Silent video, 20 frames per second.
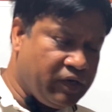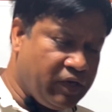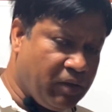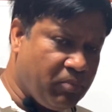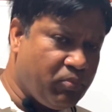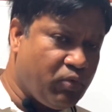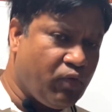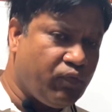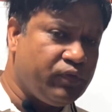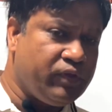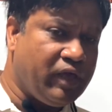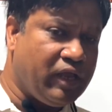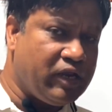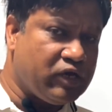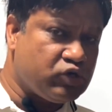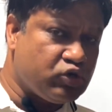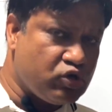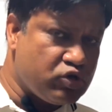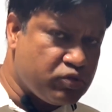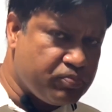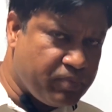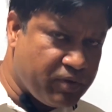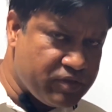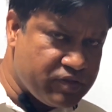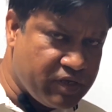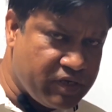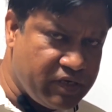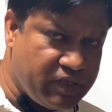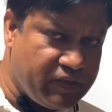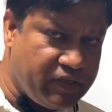number of the electrons
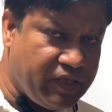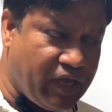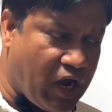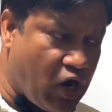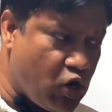present in the